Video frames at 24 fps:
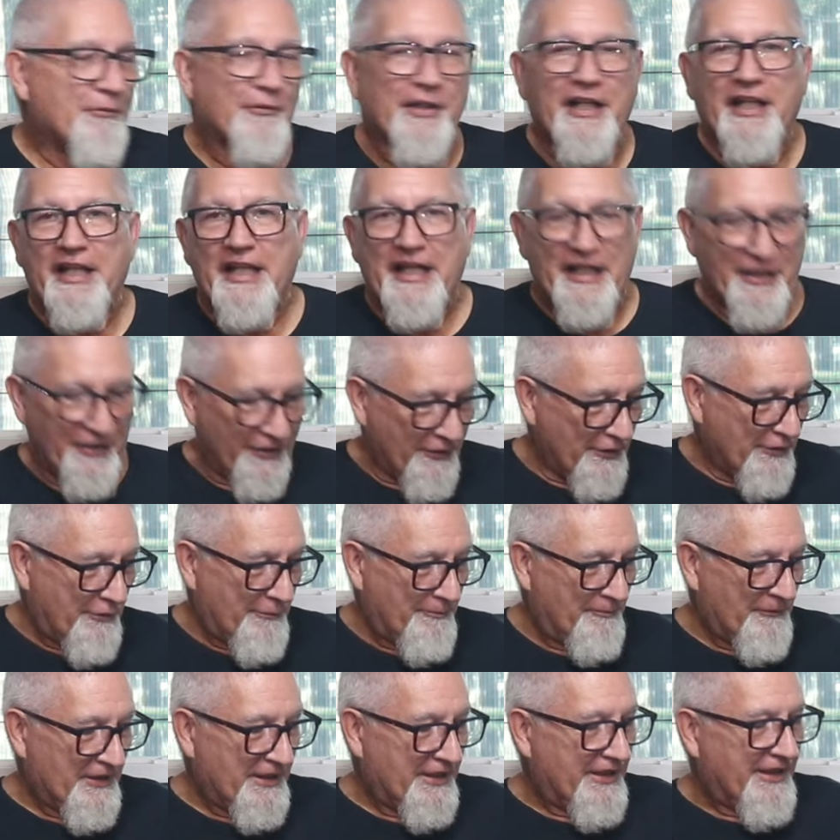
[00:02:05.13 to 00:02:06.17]
But when I got it
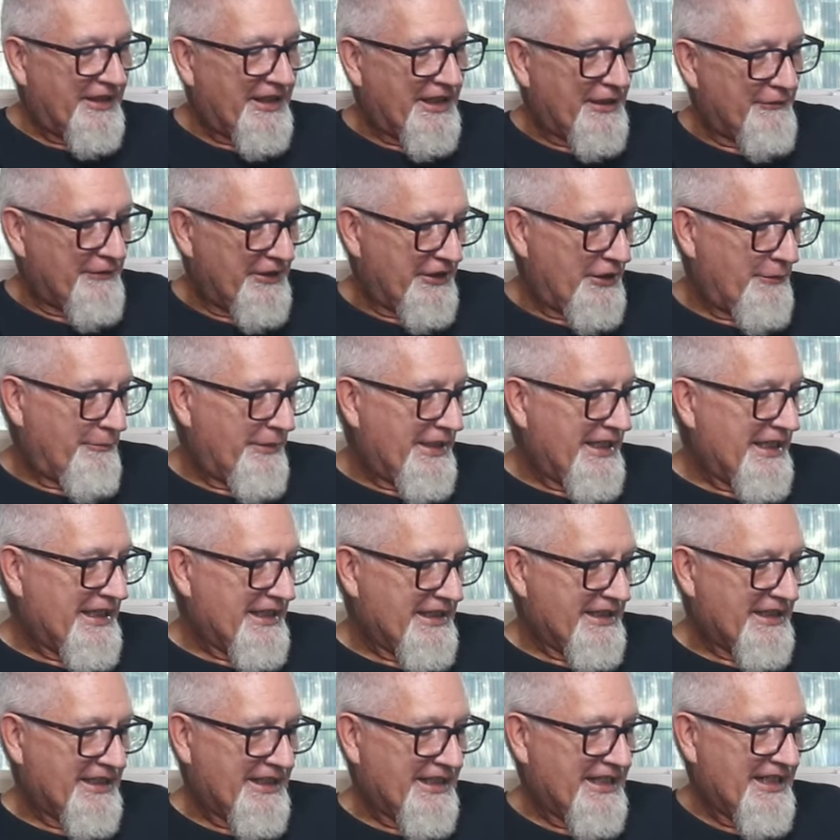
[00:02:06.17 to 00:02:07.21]
home, I read the
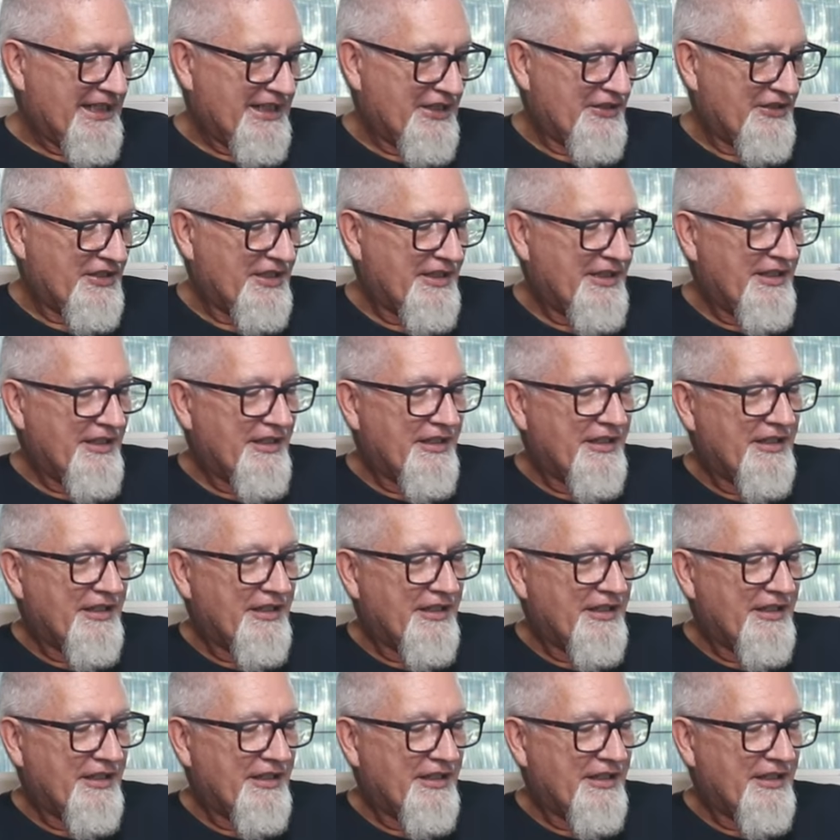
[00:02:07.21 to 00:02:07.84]
back and it has